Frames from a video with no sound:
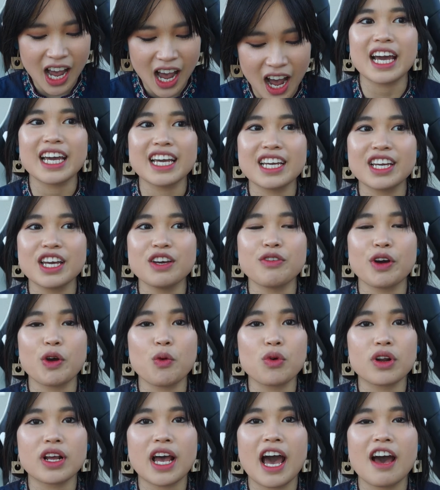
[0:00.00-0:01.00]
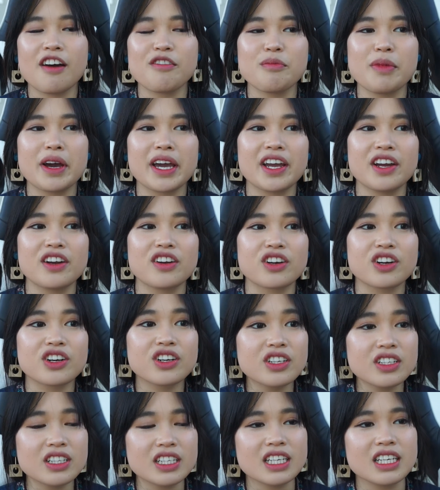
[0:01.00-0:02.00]
If I want to have my hair
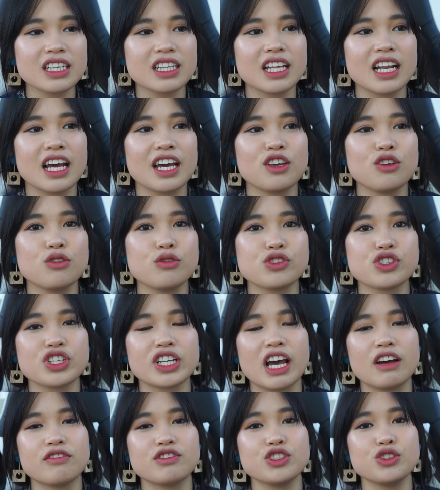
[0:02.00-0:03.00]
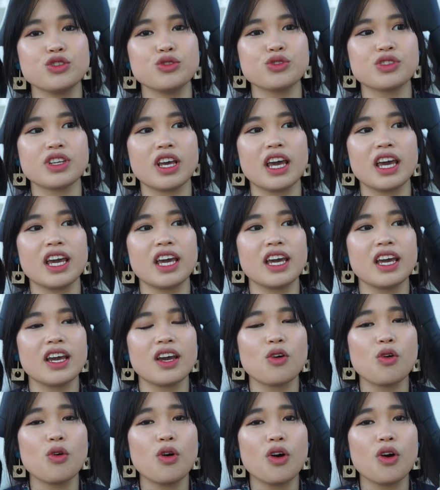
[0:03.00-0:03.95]
curly, then I usually have to use a